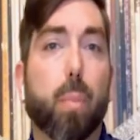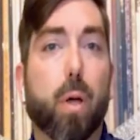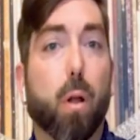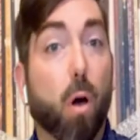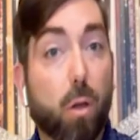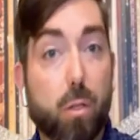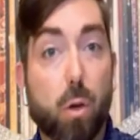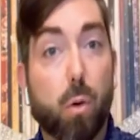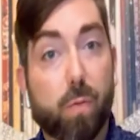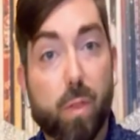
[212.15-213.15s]
But
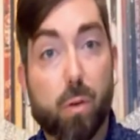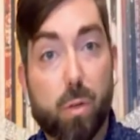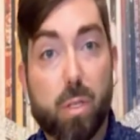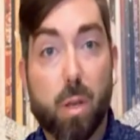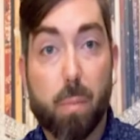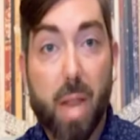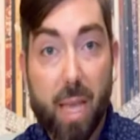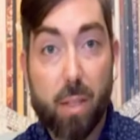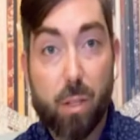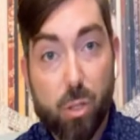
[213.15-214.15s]
also, if there's some
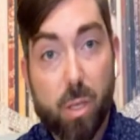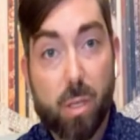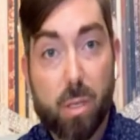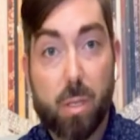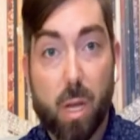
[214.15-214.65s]
negligence